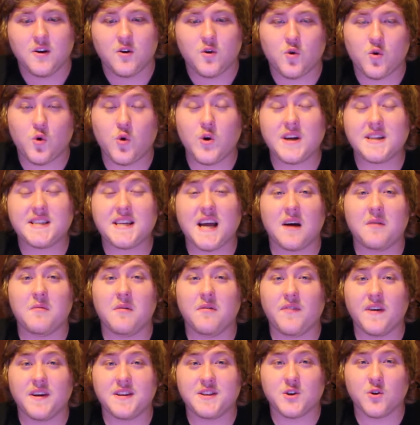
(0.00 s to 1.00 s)
QuickTime
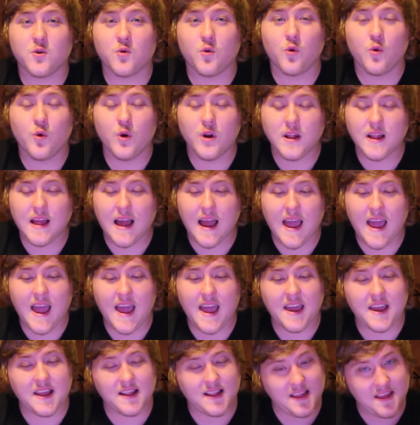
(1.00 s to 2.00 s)
events are really,
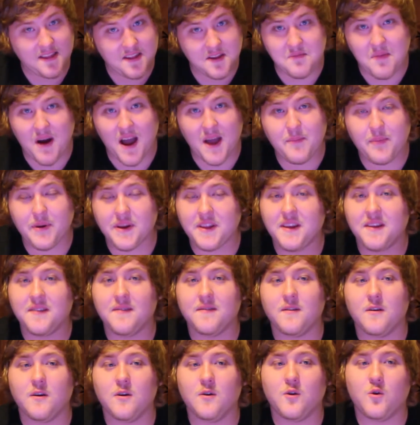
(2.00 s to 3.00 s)
at least in my
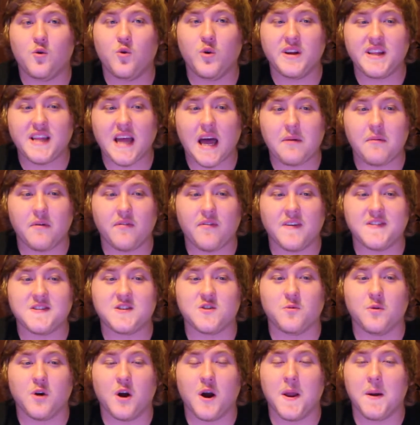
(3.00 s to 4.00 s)
opinion, QuickTime
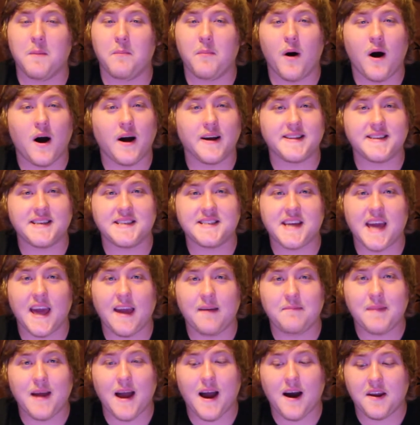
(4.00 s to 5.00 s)
events are going to bog this
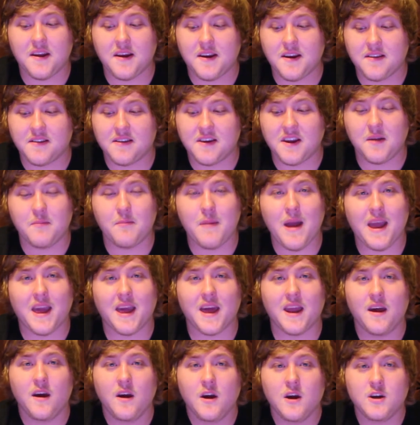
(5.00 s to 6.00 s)
game down, and it's going to make
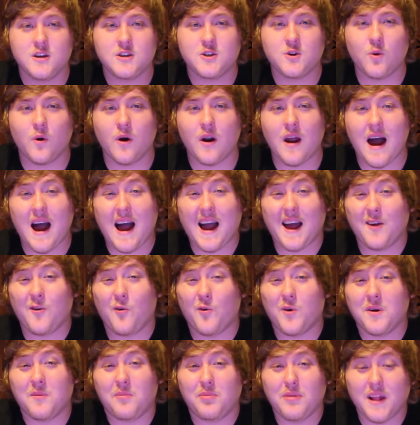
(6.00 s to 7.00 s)
it to where I
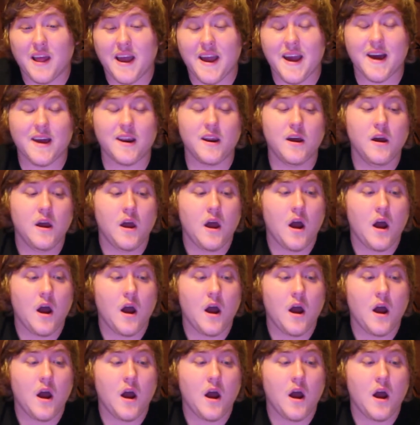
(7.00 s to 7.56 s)
don't want to play it.